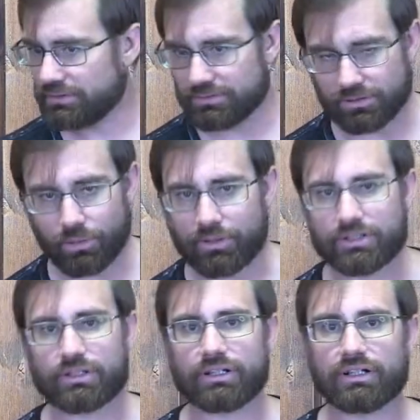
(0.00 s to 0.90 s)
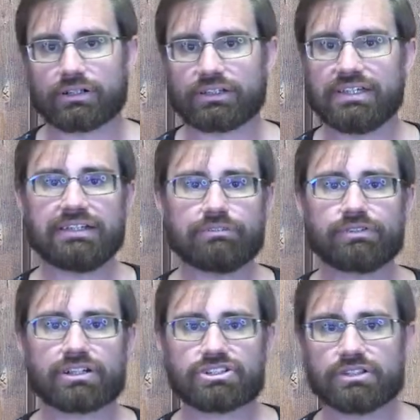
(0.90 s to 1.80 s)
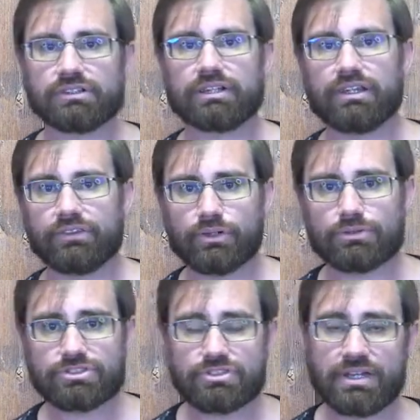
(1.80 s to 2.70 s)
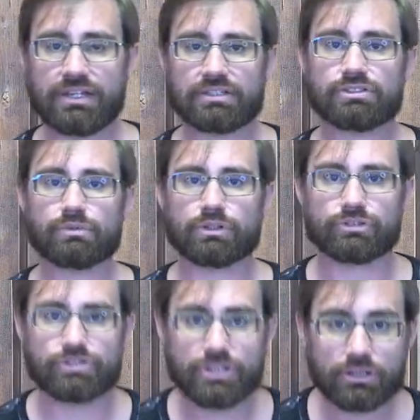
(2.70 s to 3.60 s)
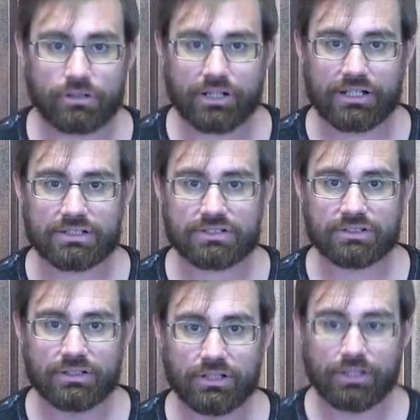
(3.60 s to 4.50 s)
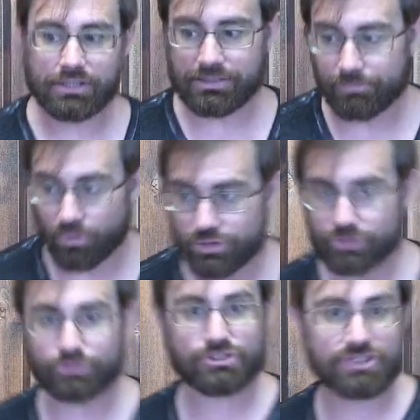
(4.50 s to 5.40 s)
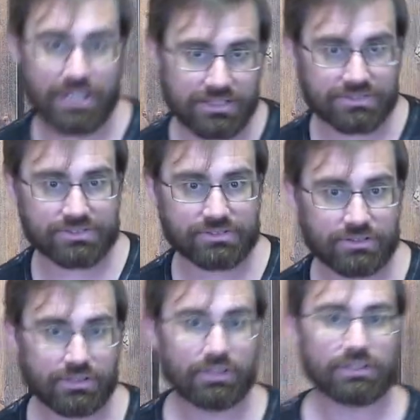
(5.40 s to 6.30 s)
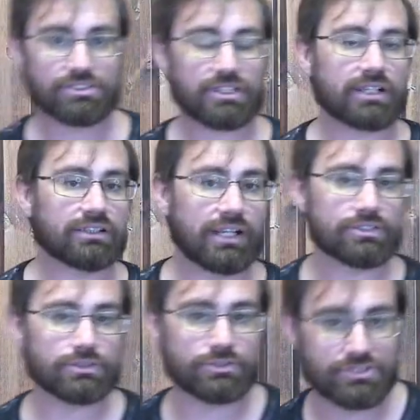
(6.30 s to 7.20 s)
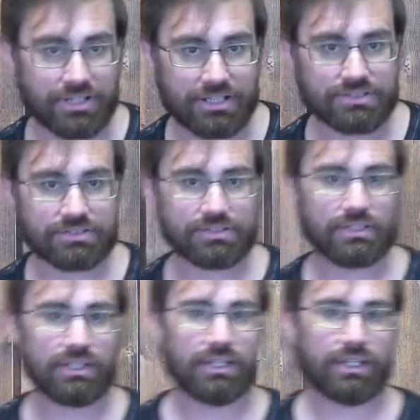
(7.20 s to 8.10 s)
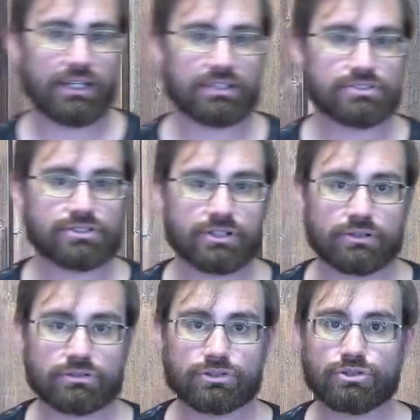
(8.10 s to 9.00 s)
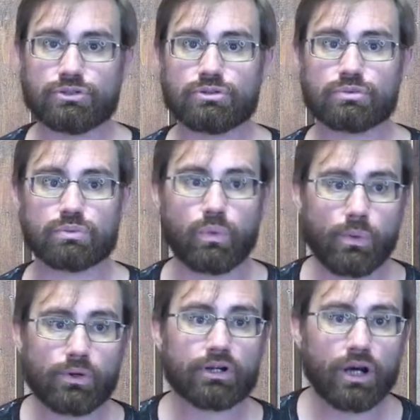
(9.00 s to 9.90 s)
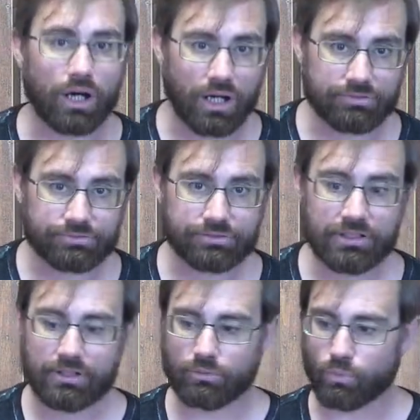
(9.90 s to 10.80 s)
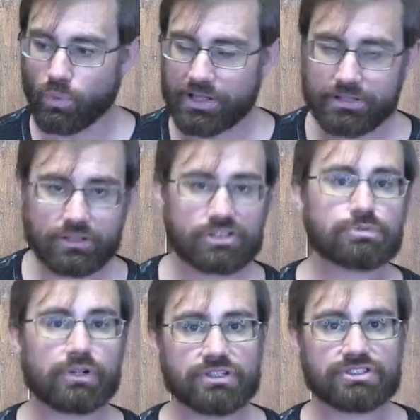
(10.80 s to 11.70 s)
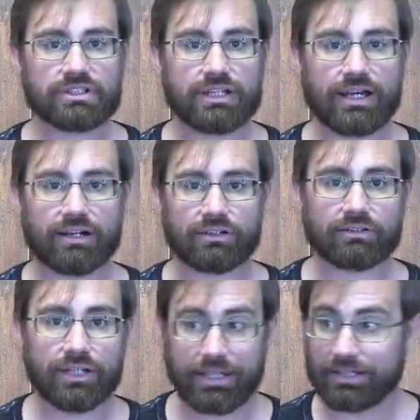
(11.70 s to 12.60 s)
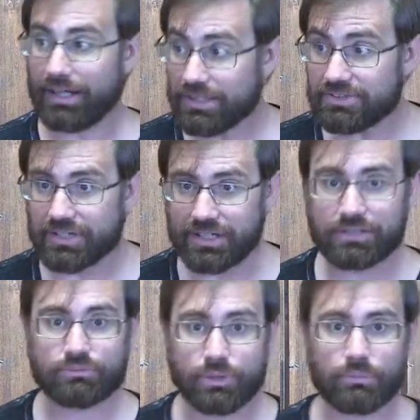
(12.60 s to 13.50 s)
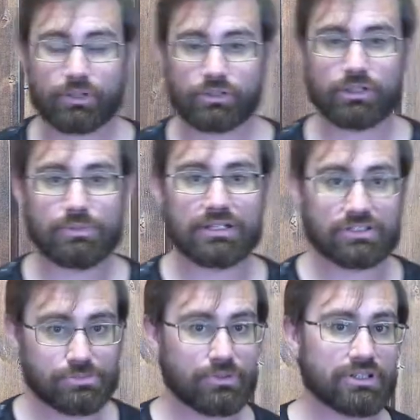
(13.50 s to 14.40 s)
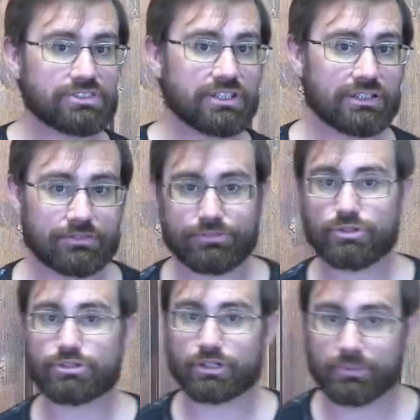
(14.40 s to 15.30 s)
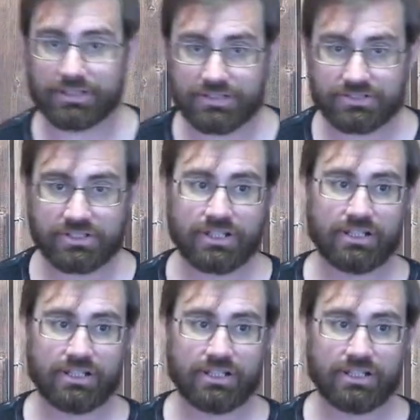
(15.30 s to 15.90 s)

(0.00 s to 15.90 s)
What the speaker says: lower kidney function, those things will generate emotional states, psychological states. And so to ward off what you're experiencing now, and I think what we're going to be experiencing in the future, because